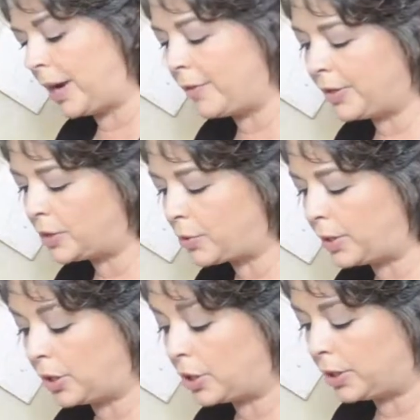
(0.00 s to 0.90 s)
Everything's
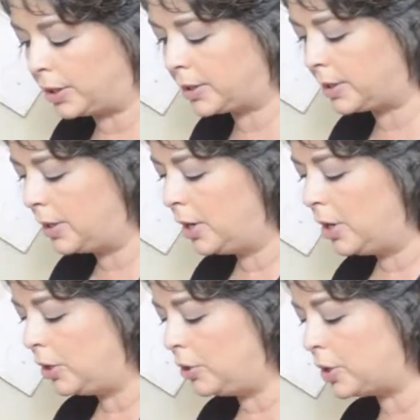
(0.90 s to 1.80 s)
already cooked.
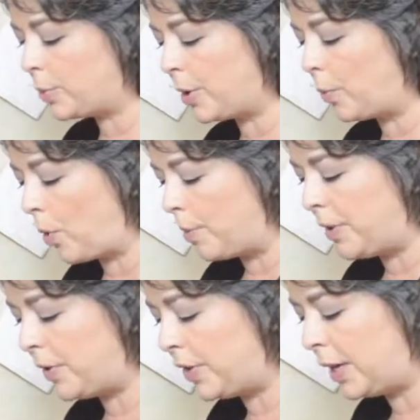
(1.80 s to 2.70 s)
You just want to warm
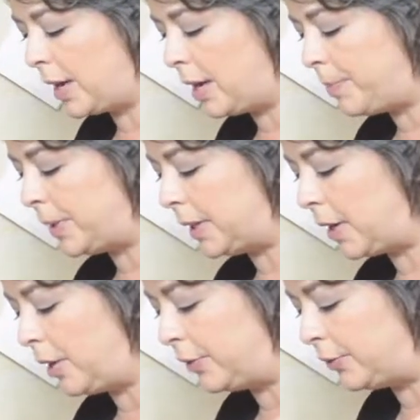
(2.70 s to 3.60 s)
everything up and let all the